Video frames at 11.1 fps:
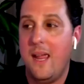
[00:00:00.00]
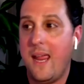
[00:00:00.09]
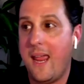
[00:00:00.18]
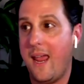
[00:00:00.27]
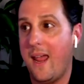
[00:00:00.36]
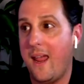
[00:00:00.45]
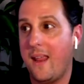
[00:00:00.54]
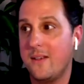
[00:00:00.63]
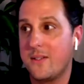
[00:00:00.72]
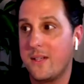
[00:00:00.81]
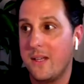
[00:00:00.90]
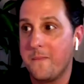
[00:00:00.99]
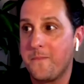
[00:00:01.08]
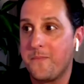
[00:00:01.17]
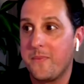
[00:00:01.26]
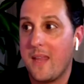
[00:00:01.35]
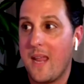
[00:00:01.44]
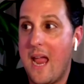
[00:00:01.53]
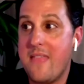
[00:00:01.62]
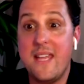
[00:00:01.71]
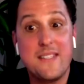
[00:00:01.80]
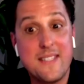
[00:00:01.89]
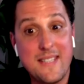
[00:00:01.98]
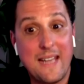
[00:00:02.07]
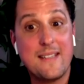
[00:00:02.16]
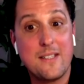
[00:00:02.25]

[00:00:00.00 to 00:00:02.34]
and then sent